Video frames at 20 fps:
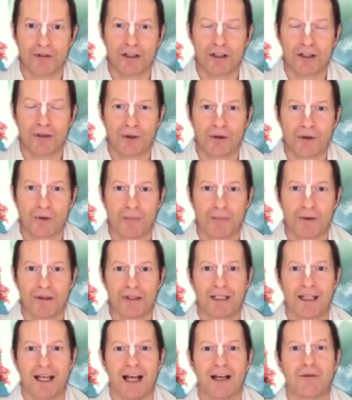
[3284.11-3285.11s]
thunderbolt
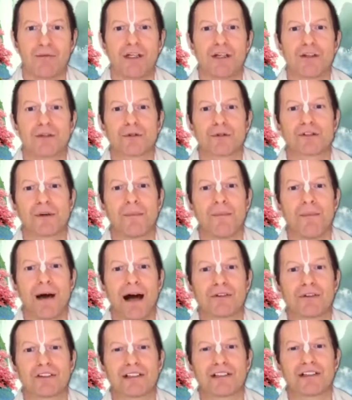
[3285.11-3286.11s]
weapon, can reduce a
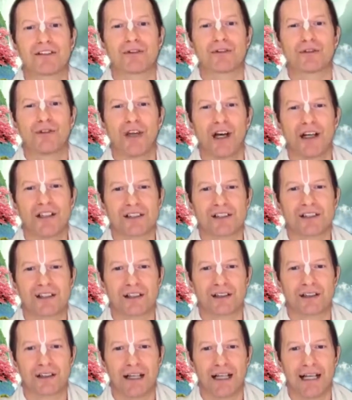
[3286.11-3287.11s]
mountain to dust
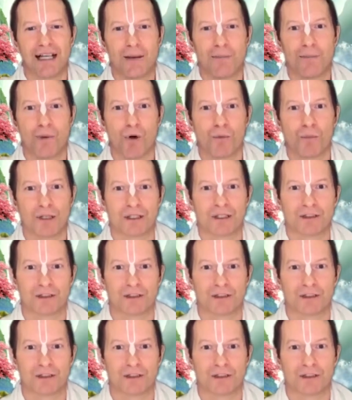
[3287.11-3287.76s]
in a moment.